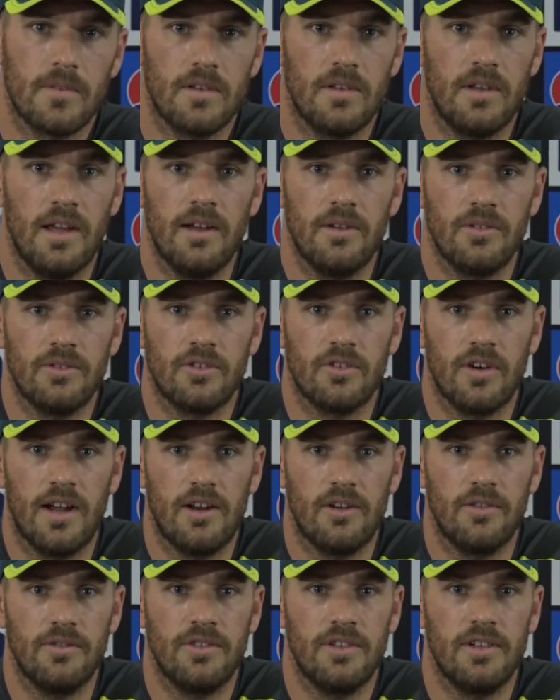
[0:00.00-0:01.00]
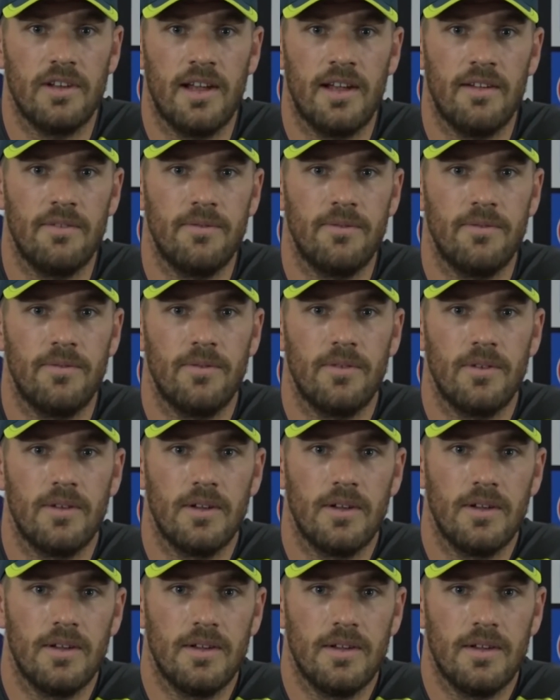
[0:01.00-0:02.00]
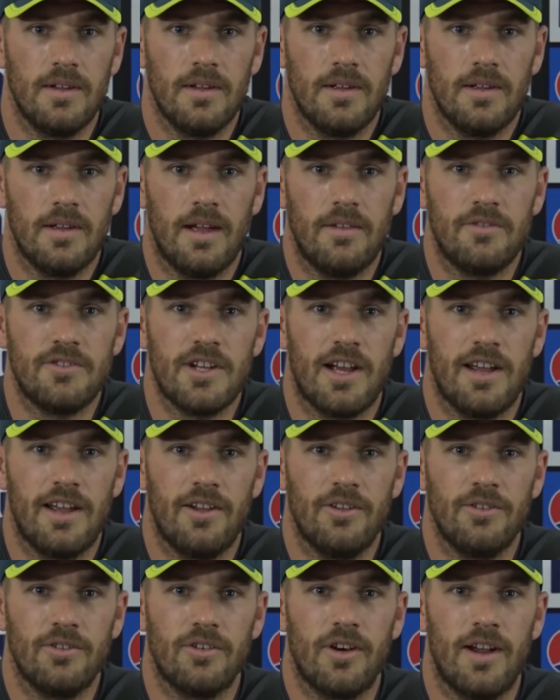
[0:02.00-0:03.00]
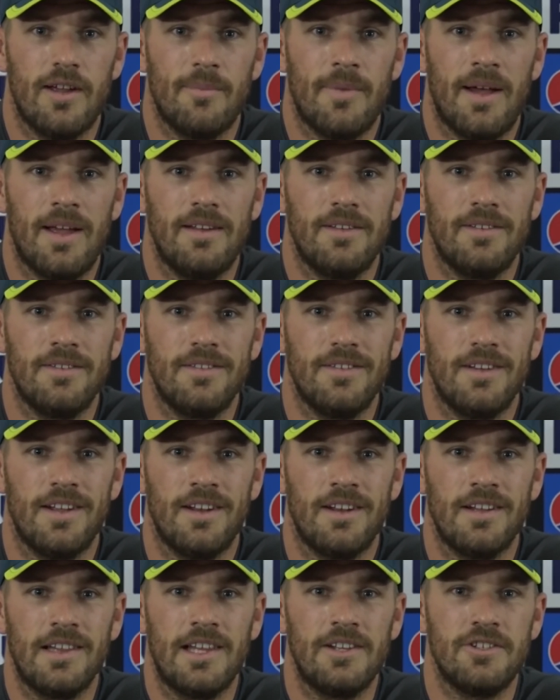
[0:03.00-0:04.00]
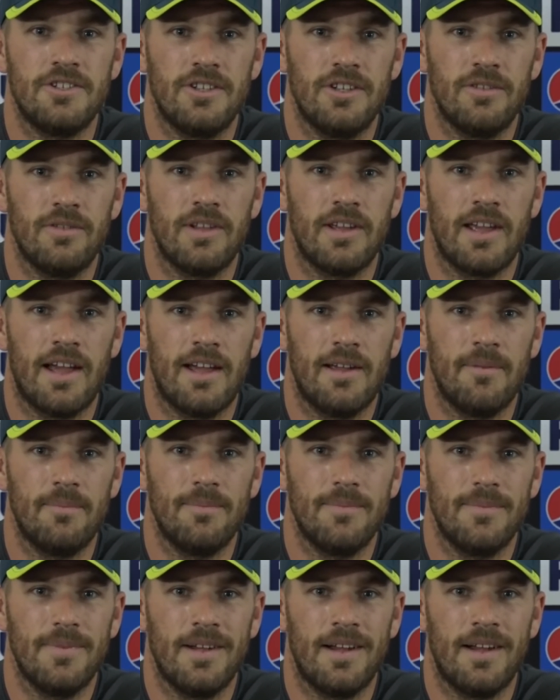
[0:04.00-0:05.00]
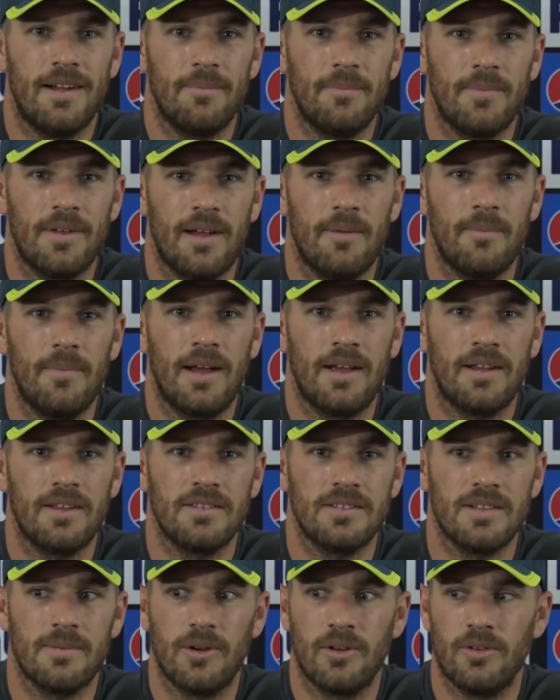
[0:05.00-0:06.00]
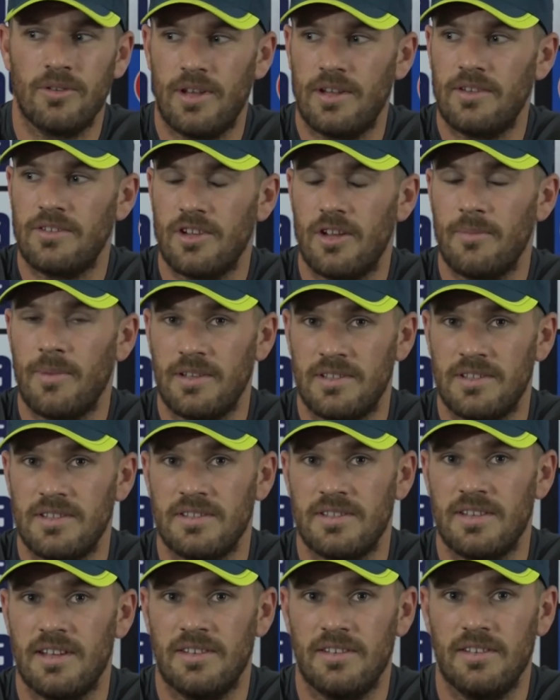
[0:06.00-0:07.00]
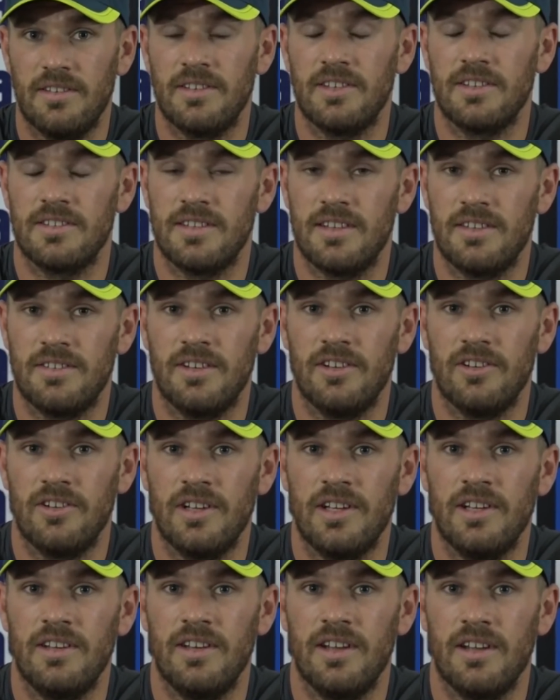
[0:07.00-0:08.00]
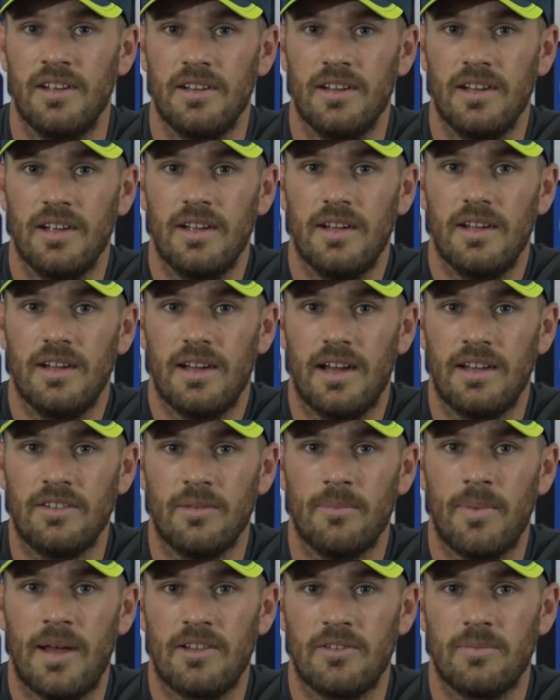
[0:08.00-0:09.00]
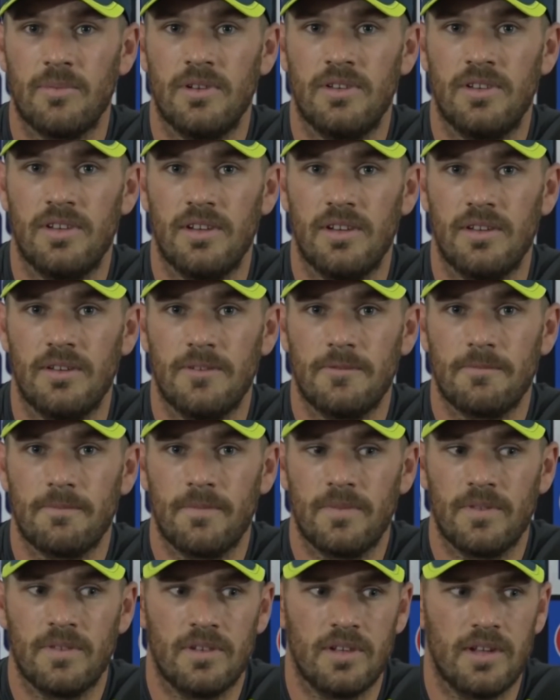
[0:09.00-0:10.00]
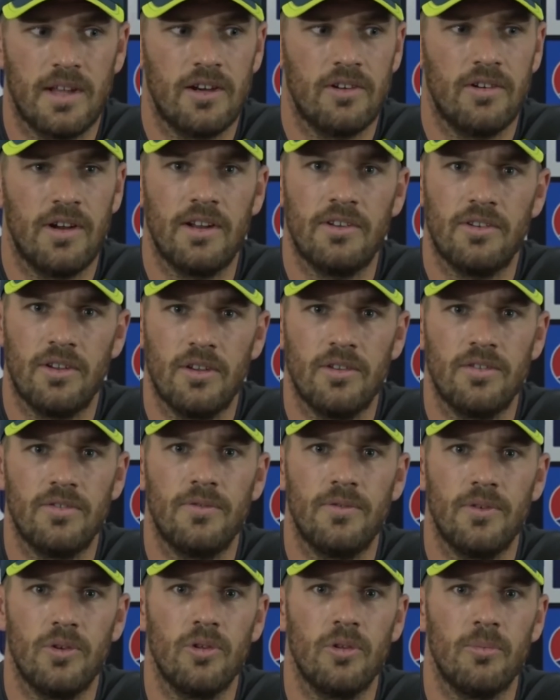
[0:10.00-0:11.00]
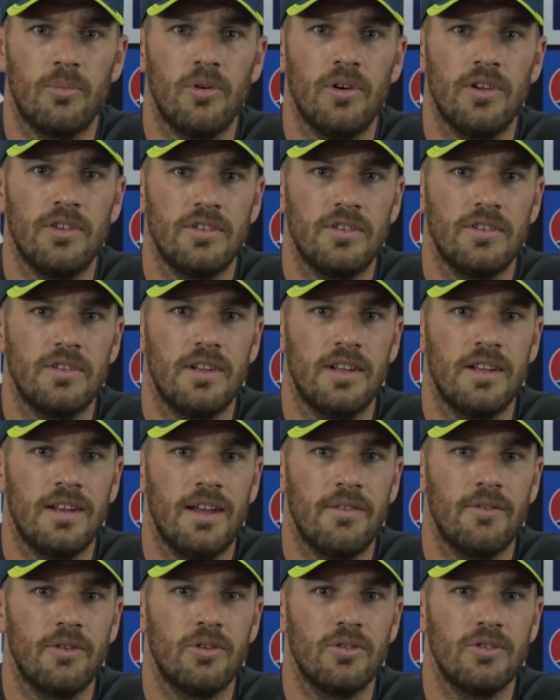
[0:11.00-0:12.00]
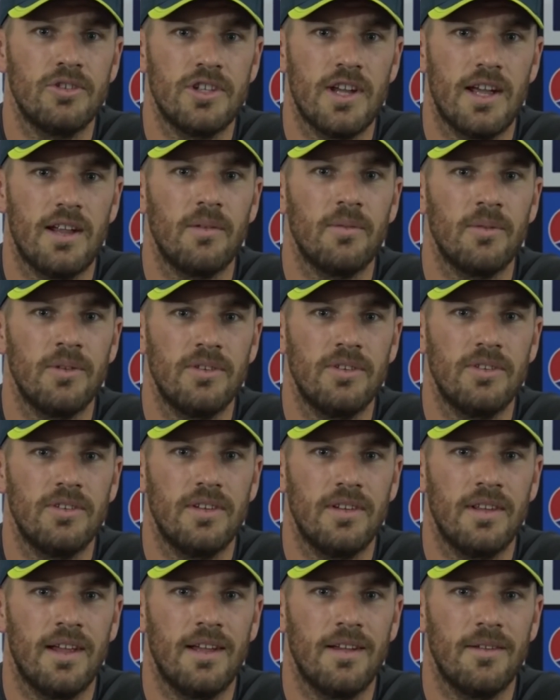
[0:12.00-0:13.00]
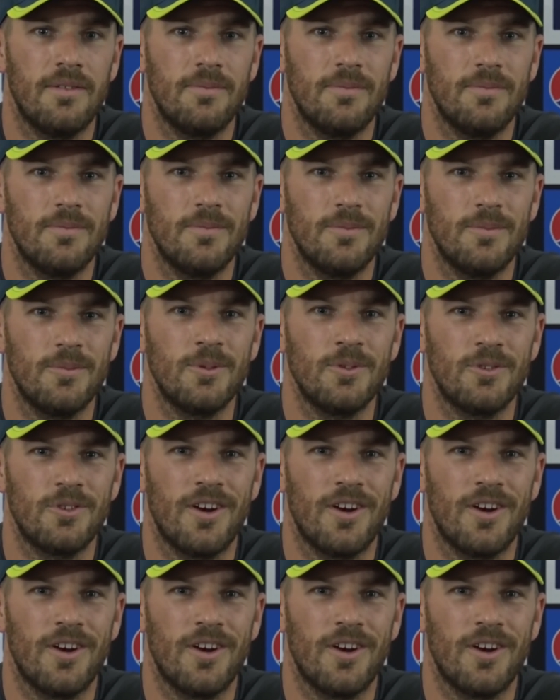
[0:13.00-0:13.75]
Yeah, it was great, obviously, to have JL's great mate and a legend of the game come back, and someone who's had so much success here in India as a batsman to get around to this, feel the boys and have a good chat was